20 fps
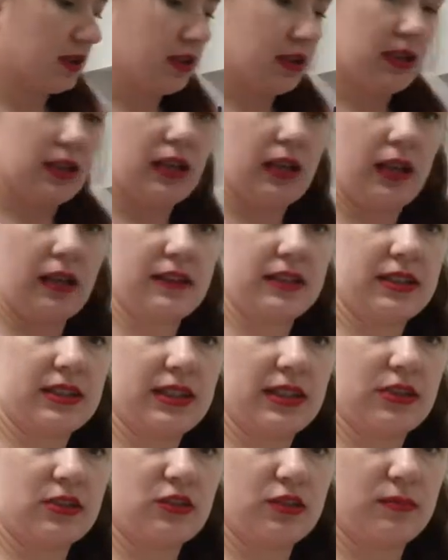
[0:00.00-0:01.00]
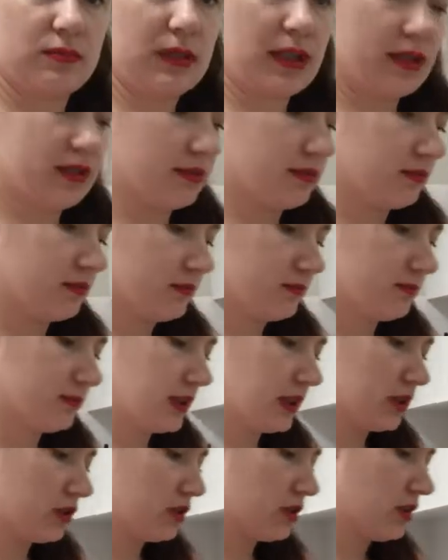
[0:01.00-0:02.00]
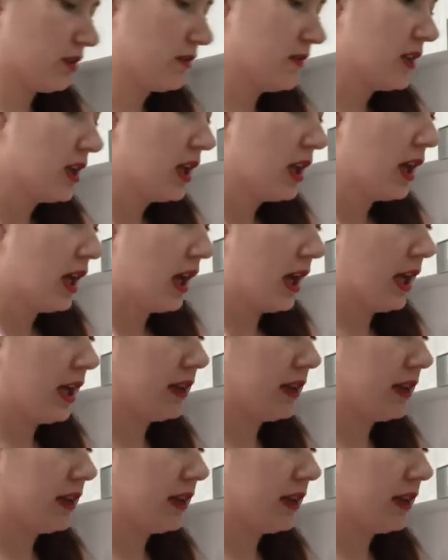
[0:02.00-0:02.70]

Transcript: the San Choy Bau mixture, and